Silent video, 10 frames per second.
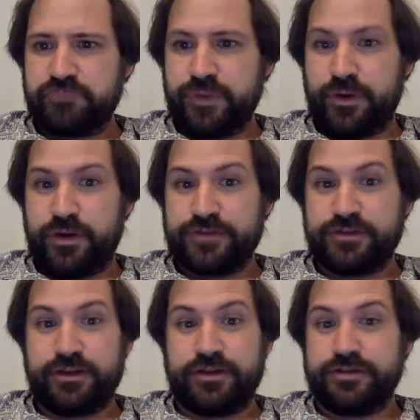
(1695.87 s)

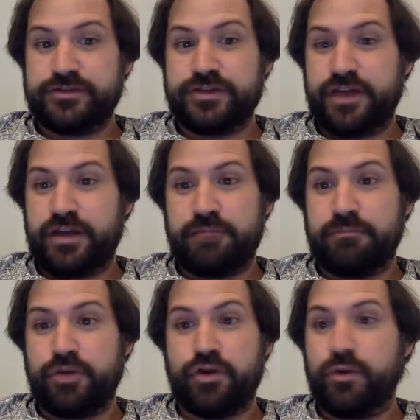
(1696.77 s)
oscillated skink
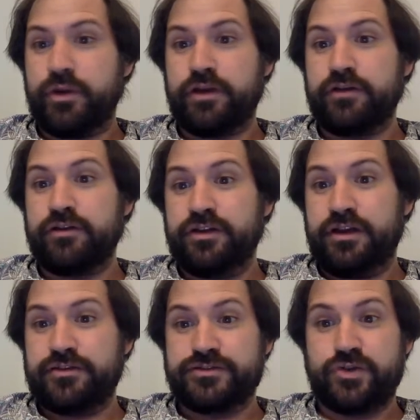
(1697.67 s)
burrowing,
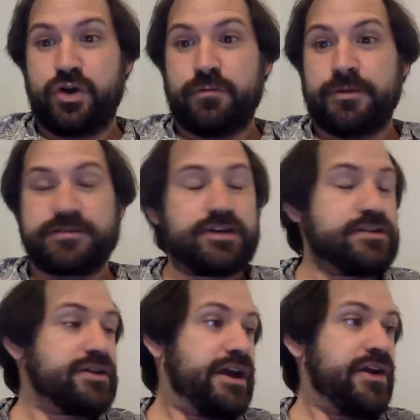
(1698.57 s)
Sharp,
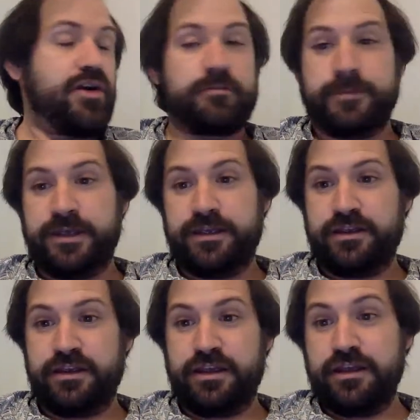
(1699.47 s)

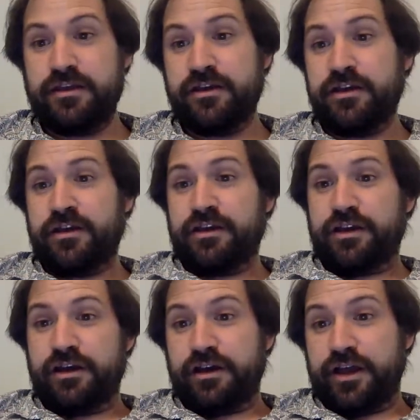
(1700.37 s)
SHARPE,
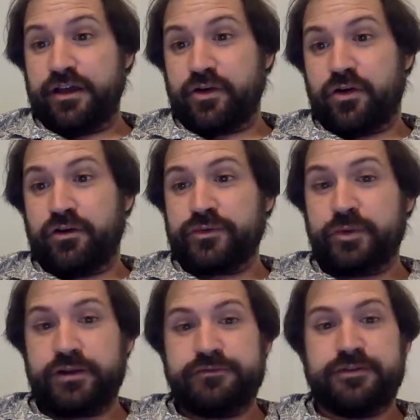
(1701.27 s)
et al.
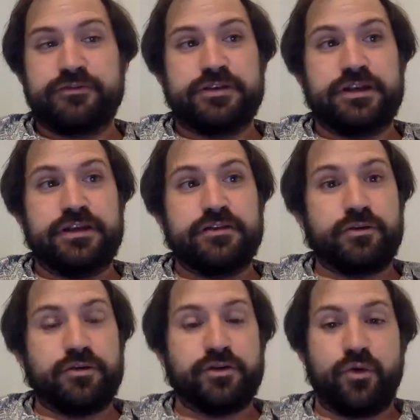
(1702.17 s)
2015,
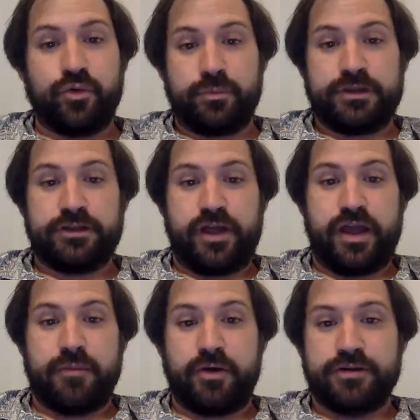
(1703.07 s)
or Goldman
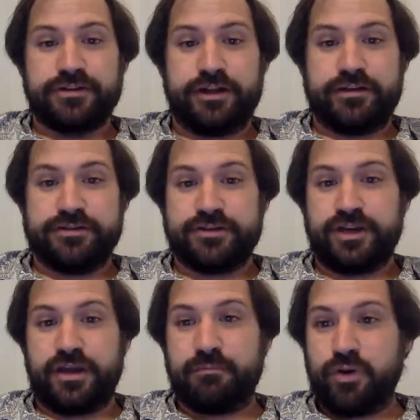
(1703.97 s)
Lab oscillated
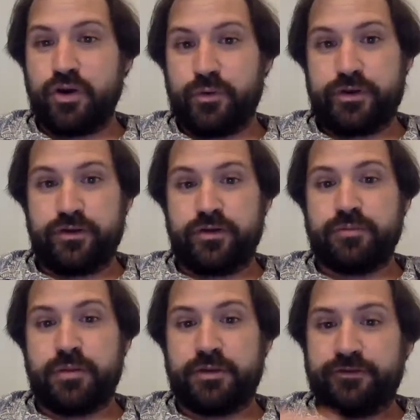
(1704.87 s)
skink burrowing. You can
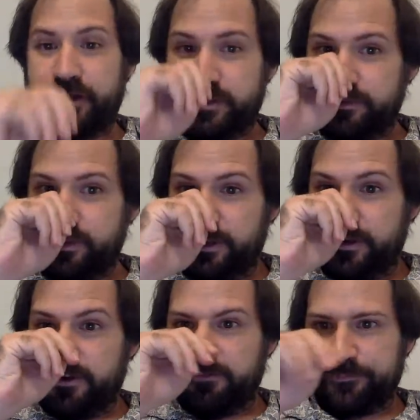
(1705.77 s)
probably find this video.